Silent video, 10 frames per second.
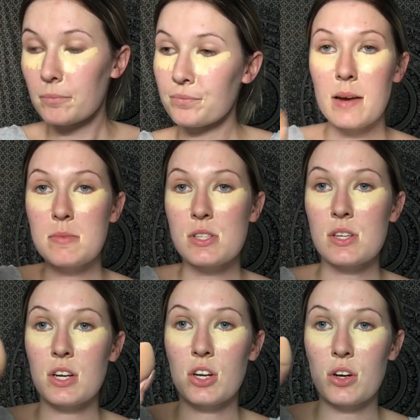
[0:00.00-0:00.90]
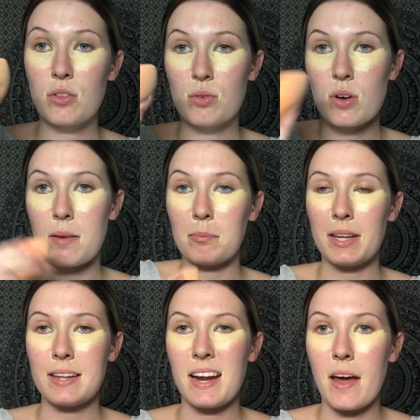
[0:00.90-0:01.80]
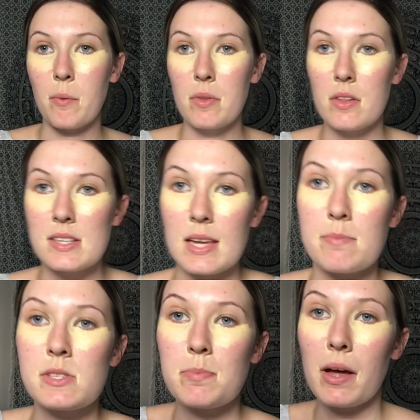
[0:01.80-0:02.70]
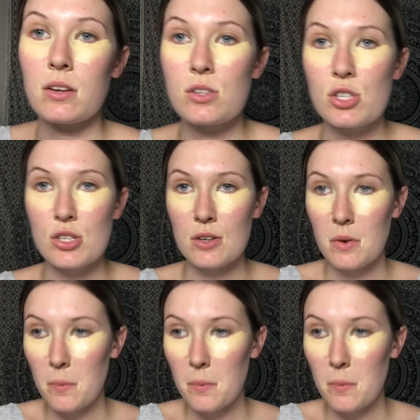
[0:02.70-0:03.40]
Now I'm just going to go through and blend that out with the damp sponge.